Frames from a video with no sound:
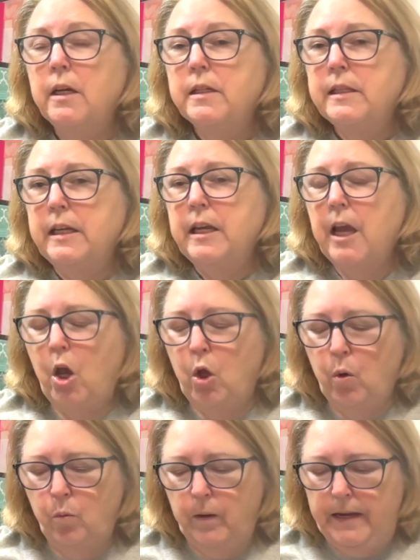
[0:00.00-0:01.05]

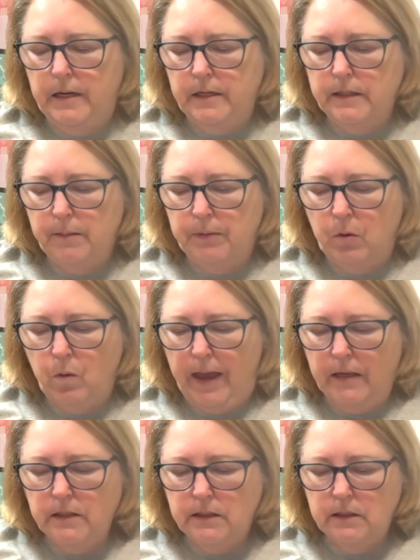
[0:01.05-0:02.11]

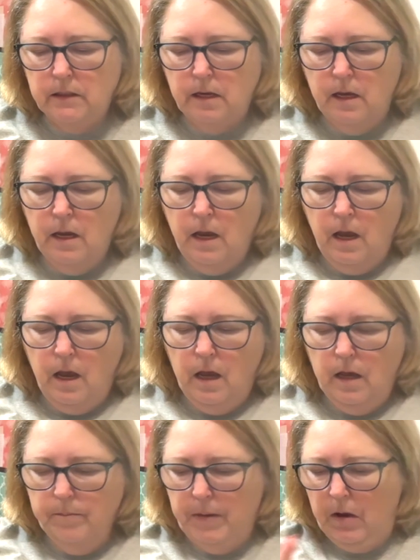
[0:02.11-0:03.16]
Toews.
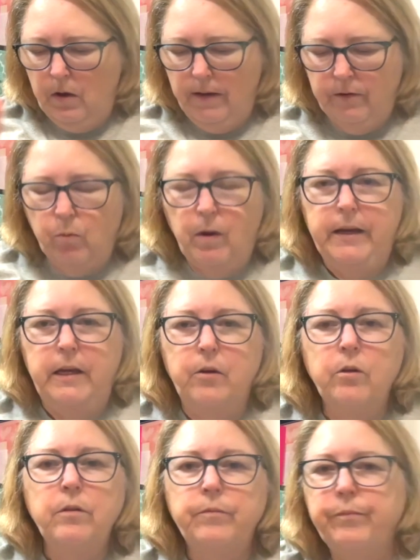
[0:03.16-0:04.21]
I'll have it right here.